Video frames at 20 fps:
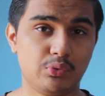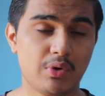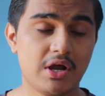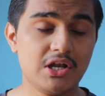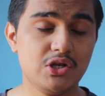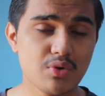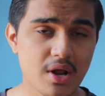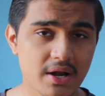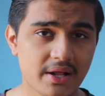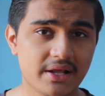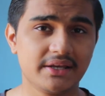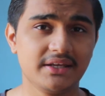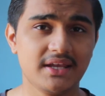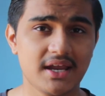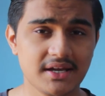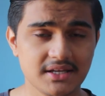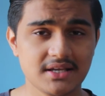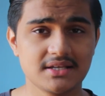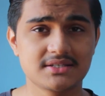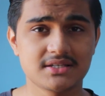while you are
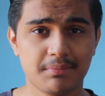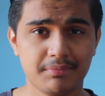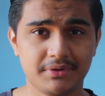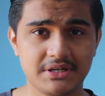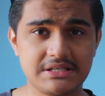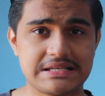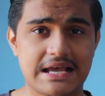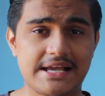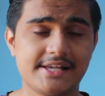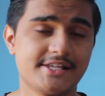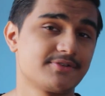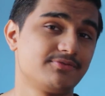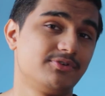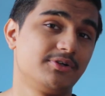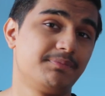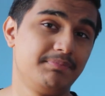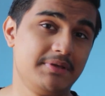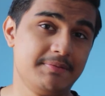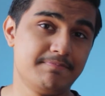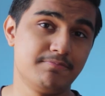creating some designs
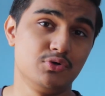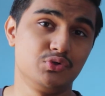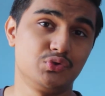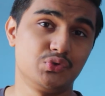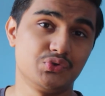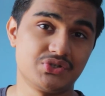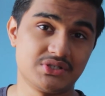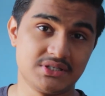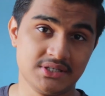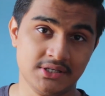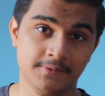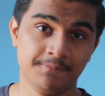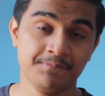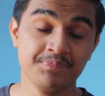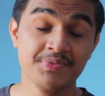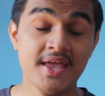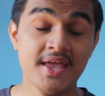for people to see.